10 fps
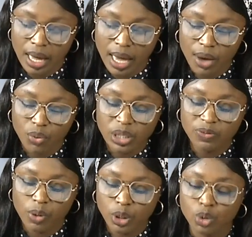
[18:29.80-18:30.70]
it was
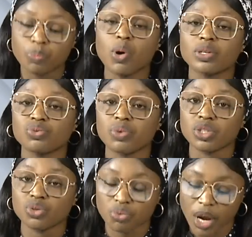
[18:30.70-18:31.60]
forced to pause
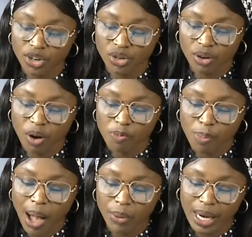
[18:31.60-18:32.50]
restoration of
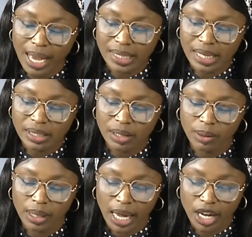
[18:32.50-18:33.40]
power lines in
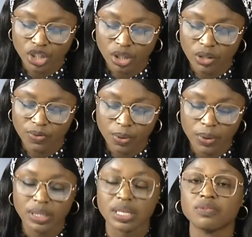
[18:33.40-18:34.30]
some locations for
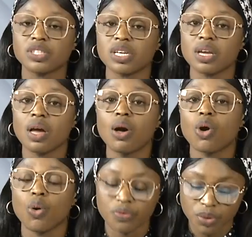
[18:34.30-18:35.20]
the safety
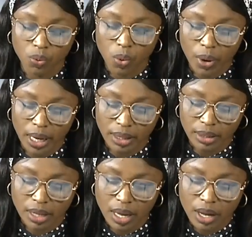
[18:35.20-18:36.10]
of the
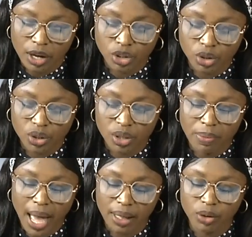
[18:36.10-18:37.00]
workers. Dr.
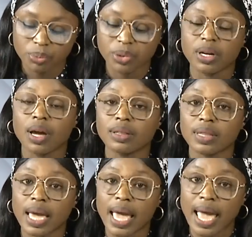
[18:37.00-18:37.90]
Michael Brennan,
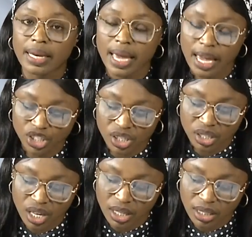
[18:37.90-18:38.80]
the
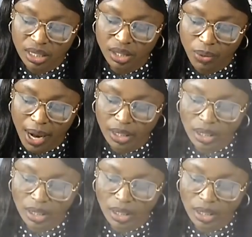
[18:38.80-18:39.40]
NHC's director,